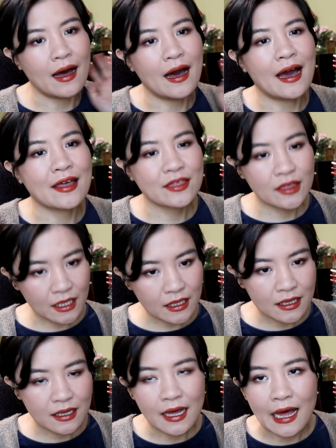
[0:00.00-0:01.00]

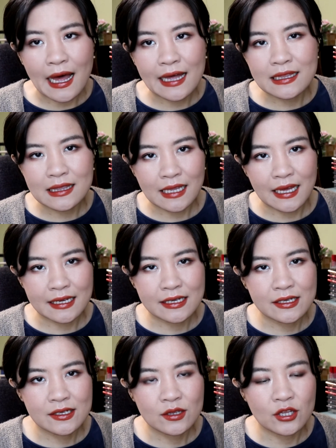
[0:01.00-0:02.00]
I
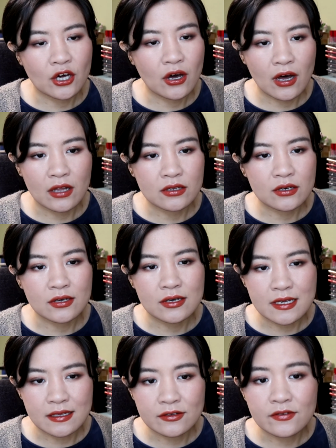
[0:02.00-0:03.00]
like the color
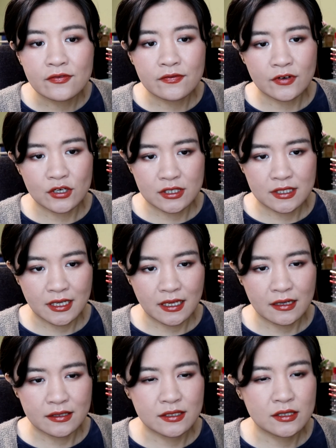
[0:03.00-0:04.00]
in the first
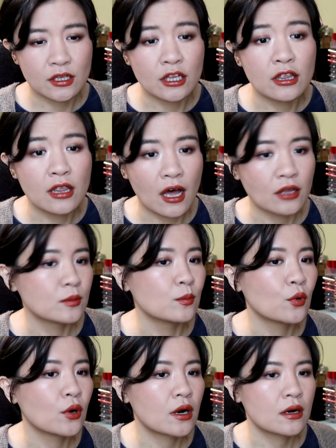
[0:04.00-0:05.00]
kit a lot
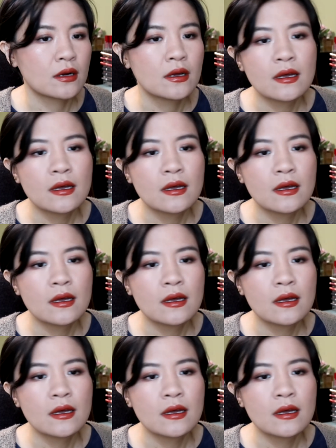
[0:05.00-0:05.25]
more.